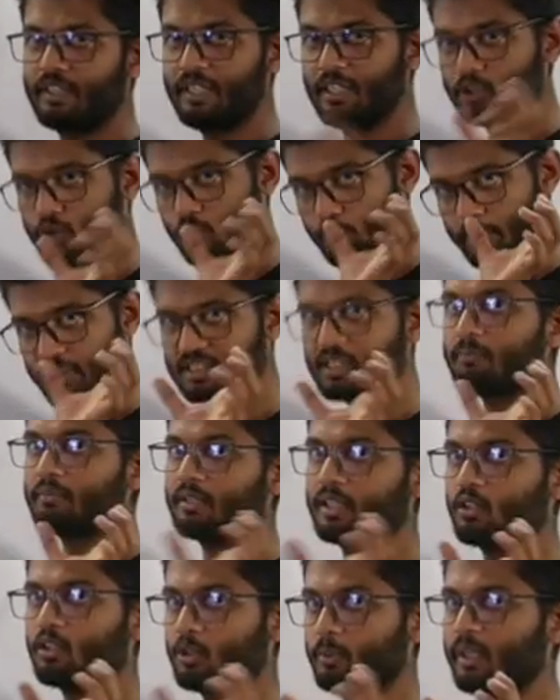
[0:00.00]
There should be
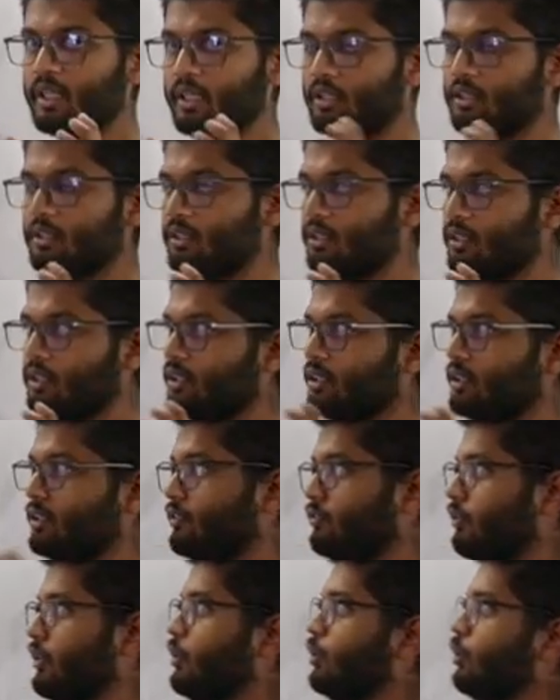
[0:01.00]
something common.
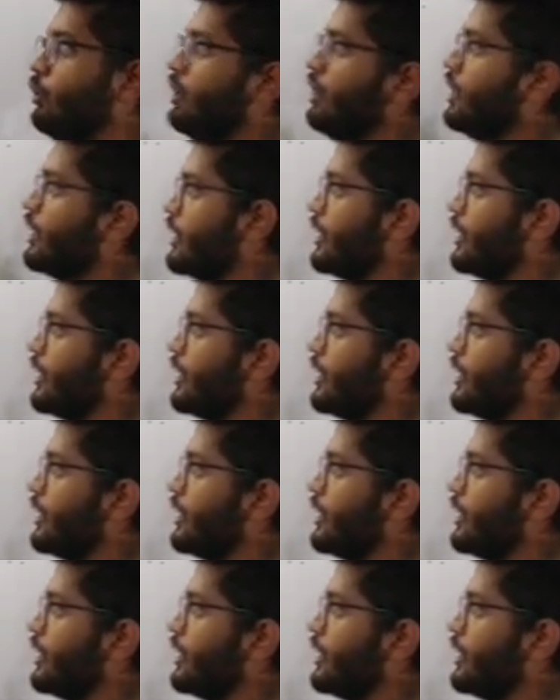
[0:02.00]
We all are